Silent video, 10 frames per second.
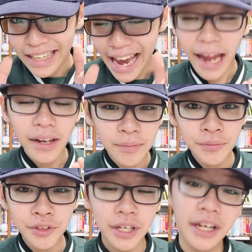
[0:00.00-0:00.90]

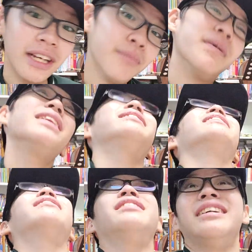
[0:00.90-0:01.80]
atoms can combine
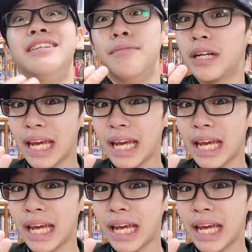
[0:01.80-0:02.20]
together in